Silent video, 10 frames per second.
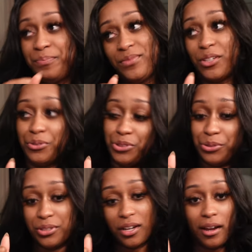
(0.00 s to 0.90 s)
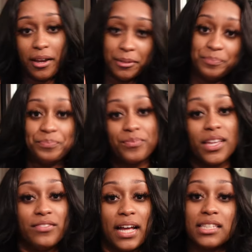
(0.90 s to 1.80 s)
Don't you start.
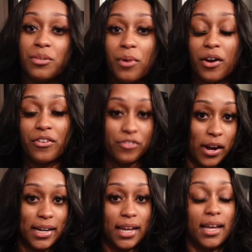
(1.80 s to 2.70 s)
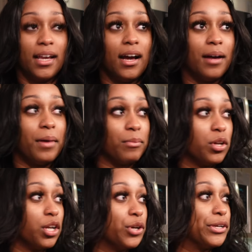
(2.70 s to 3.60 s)
If not tomorrow, Friday, um, I'm
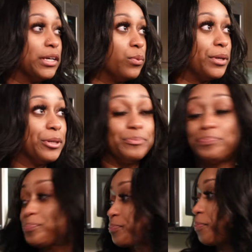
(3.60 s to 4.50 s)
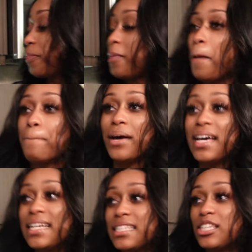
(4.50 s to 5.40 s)
going to go to Goodwill.
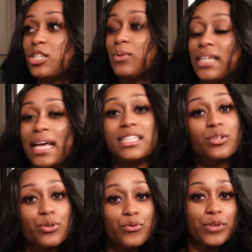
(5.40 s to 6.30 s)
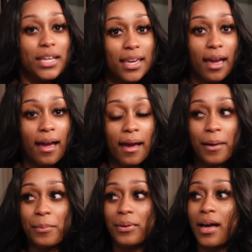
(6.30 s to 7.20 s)
But to do a nice little
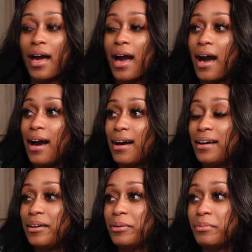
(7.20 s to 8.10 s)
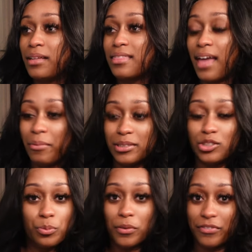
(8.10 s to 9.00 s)
recap, um, that was
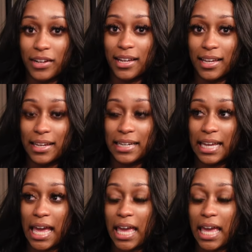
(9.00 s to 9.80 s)
super fun.